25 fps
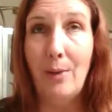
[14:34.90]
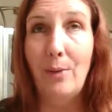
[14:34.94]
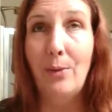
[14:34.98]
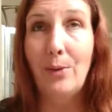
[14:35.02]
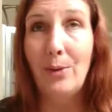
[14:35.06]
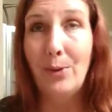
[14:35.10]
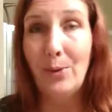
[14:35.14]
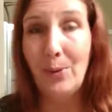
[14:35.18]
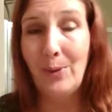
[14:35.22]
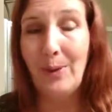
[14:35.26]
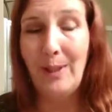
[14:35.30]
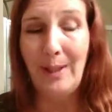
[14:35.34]

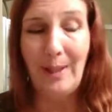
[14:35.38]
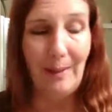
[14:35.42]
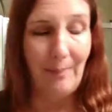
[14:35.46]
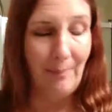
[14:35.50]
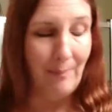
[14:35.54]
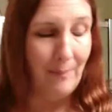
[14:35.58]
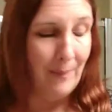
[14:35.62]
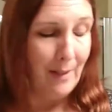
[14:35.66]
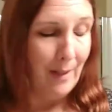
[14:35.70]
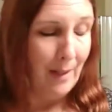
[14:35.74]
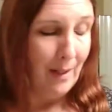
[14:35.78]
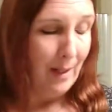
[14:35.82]

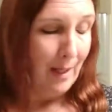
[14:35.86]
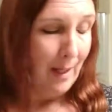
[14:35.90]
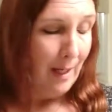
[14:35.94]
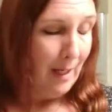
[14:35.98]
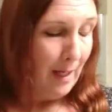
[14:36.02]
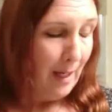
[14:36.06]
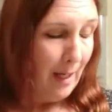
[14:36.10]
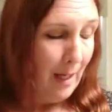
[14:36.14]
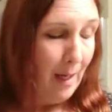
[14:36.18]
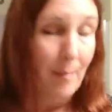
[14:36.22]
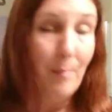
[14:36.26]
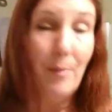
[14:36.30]
cream,
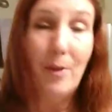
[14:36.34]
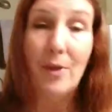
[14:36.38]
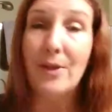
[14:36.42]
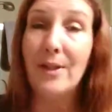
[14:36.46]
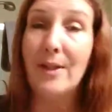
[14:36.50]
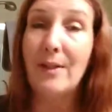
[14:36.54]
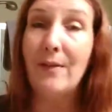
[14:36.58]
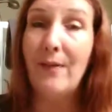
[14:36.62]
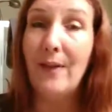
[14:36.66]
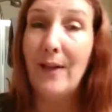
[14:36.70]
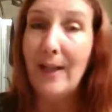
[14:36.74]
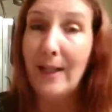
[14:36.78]

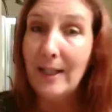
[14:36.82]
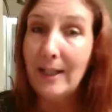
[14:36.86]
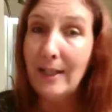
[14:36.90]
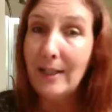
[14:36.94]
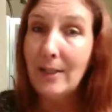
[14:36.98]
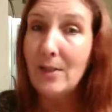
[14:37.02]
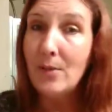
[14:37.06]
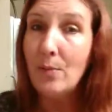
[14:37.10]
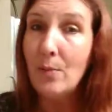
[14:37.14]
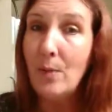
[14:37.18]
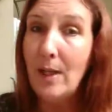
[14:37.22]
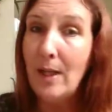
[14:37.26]
emulsify it
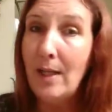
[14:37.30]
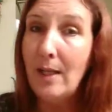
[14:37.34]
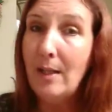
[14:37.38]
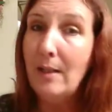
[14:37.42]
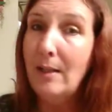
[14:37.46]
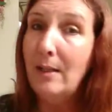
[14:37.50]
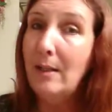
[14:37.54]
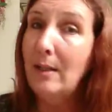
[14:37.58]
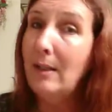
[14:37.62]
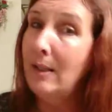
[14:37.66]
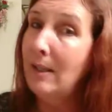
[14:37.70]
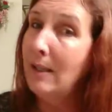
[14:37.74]
as
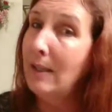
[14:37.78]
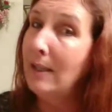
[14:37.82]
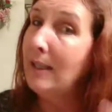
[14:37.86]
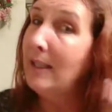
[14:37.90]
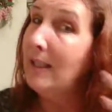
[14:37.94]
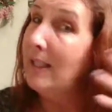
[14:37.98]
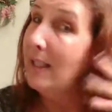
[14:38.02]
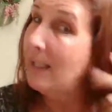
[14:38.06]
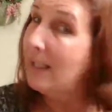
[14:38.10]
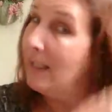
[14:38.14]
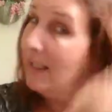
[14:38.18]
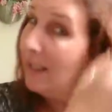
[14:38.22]
well,
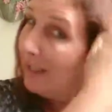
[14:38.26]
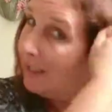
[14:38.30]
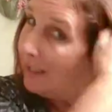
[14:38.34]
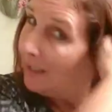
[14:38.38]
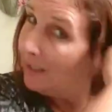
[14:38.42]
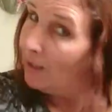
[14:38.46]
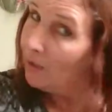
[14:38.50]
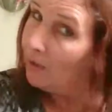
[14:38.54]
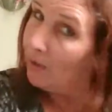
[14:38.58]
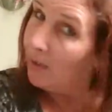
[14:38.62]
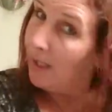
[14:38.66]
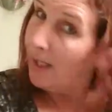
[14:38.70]
get it
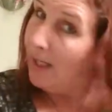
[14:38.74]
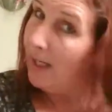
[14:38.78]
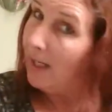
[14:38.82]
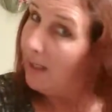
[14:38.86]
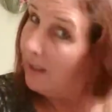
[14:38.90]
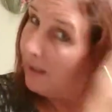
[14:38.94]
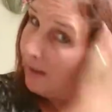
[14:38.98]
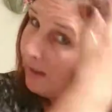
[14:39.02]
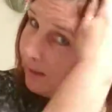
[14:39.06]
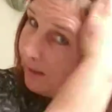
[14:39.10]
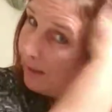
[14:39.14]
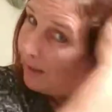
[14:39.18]
in your
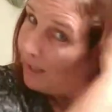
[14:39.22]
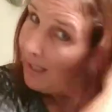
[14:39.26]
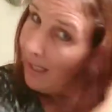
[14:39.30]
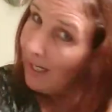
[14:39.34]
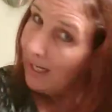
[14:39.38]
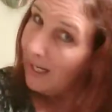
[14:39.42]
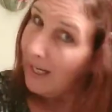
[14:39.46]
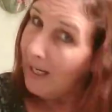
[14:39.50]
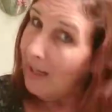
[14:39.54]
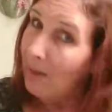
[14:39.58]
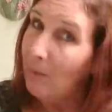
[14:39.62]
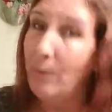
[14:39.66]
hair,
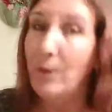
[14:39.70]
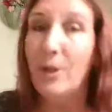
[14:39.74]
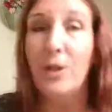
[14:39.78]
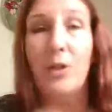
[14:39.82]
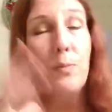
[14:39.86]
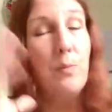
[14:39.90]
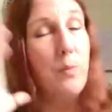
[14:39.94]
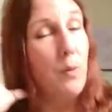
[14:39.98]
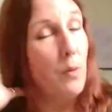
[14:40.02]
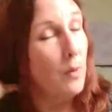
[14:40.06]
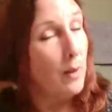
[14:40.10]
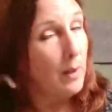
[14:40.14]
at
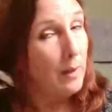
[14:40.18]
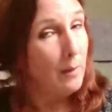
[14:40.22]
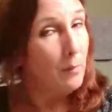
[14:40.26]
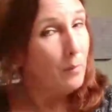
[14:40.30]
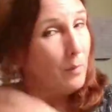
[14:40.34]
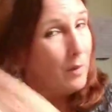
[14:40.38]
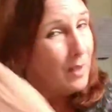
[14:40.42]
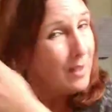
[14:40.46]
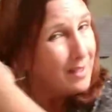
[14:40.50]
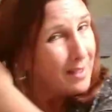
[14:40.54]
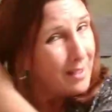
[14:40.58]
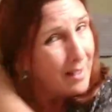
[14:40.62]
which point,
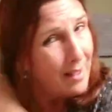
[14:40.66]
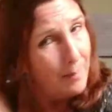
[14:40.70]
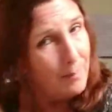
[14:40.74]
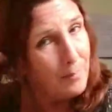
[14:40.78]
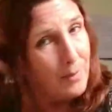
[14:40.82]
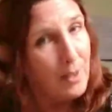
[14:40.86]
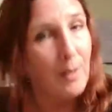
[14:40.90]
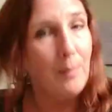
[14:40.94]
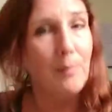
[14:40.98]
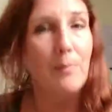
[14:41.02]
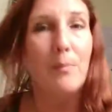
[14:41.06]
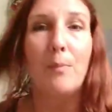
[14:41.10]
once I'm
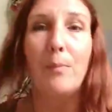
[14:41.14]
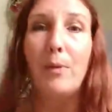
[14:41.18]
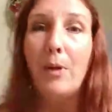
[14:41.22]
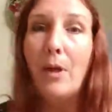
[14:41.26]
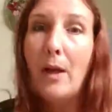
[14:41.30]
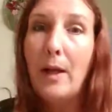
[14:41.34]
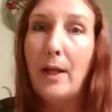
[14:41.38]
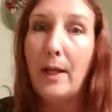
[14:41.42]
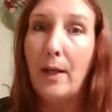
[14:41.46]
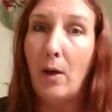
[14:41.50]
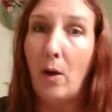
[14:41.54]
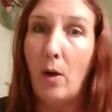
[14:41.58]
done
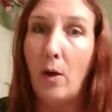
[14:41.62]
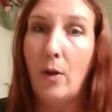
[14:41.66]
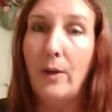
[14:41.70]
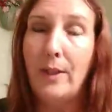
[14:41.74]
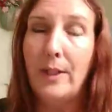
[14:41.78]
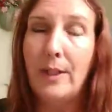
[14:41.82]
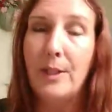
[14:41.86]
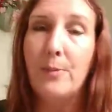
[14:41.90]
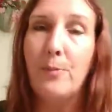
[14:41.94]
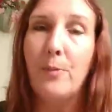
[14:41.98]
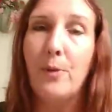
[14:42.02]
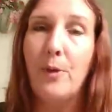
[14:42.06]
applying all
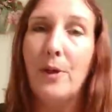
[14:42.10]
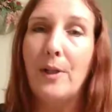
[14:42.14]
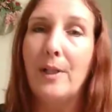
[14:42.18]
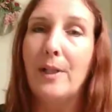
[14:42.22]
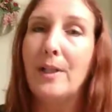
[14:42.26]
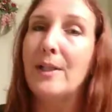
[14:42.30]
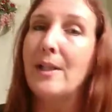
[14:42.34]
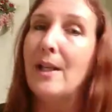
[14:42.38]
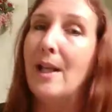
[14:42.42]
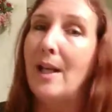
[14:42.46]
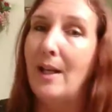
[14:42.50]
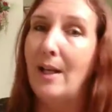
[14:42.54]
these
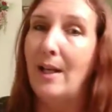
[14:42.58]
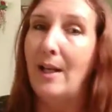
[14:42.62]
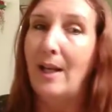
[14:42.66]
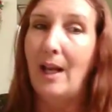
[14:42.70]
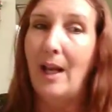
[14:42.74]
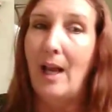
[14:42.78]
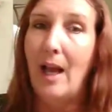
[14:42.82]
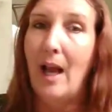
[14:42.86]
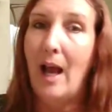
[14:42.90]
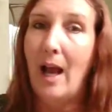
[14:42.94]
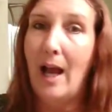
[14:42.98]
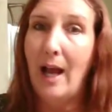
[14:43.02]
products,
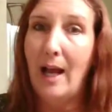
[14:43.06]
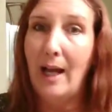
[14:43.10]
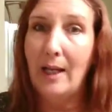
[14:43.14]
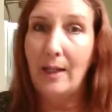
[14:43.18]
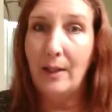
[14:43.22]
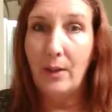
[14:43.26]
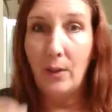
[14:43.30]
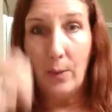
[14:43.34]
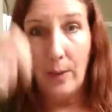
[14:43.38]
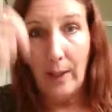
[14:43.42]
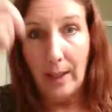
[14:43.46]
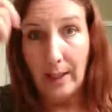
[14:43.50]
I
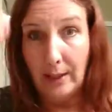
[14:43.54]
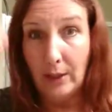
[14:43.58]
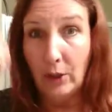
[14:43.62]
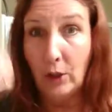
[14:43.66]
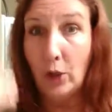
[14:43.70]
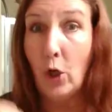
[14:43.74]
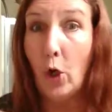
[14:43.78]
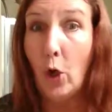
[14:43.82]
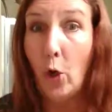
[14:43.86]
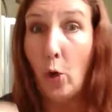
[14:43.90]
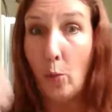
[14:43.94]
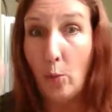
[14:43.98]
go ahead and
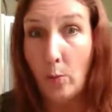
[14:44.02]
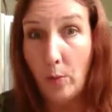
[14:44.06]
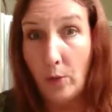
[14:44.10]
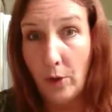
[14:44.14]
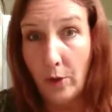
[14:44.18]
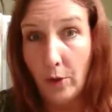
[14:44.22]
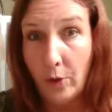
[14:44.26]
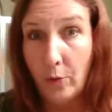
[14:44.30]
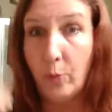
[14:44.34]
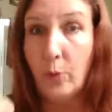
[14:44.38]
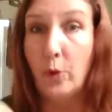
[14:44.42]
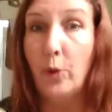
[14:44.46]
comb
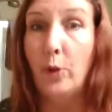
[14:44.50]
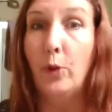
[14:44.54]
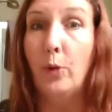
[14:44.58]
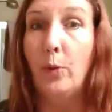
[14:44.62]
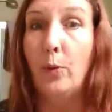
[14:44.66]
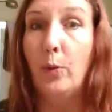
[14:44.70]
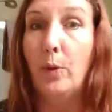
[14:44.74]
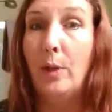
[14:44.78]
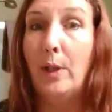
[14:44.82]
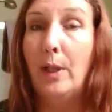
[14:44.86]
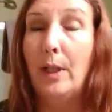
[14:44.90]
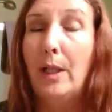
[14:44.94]
through
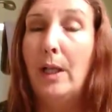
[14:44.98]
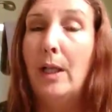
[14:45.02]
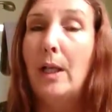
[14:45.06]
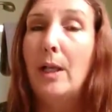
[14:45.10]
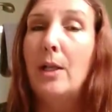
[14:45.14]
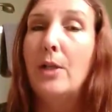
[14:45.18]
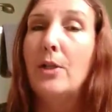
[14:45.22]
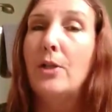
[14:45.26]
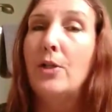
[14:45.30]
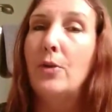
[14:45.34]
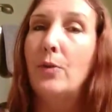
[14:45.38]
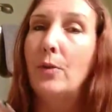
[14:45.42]

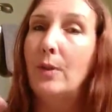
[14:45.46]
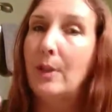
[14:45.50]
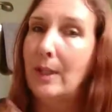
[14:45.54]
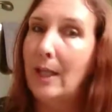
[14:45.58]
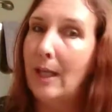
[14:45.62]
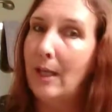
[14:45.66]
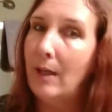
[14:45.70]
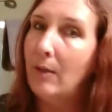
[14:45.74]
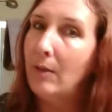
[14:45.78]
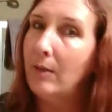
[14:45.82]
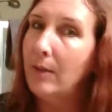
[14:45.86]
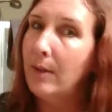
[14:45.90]
to
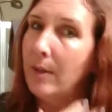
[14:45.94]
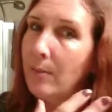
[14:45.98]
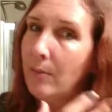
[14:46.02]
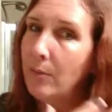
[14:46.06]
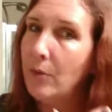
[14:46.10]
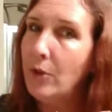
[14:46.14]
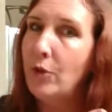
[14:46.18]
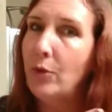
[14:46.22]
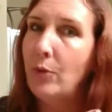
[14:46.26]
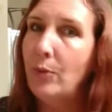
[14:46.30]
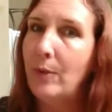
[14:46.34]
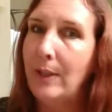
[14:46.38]
allow them
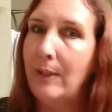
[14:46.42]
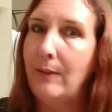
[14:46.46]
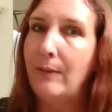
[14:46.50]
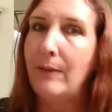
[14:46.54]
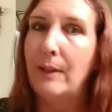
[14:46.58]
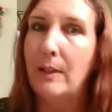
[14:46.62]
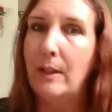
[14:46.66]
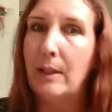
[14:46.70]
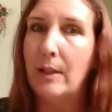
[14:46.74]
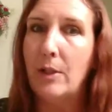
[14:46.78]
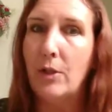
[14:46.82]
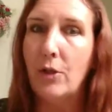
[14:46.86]
to
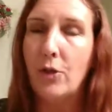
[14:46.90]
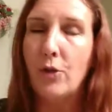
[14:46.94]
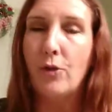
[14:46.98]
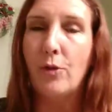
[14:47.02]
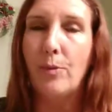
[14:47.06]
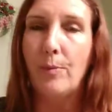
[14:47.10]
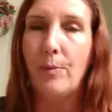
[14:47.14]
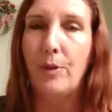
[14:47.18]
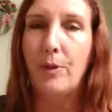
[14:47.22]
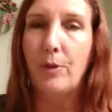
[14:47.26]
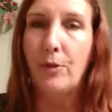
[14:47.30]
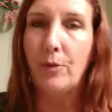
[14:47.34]
evenly
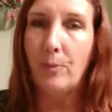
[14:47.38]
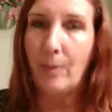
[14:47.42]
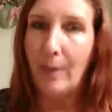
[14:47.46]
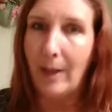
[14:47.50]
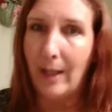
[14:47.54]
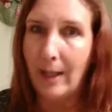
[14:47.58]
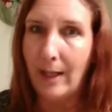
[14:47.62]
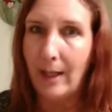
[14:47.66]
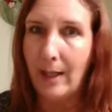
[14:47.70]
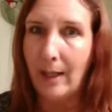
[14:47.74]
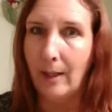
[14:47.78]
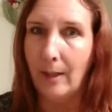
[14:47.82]
distribute through my
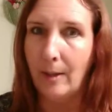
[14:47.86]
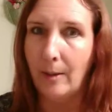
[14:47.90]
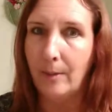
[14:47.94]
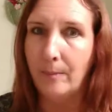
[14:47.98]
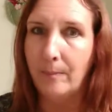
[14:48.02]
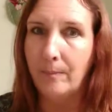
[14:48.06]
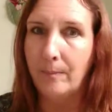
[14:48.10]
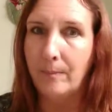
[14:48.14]
hair.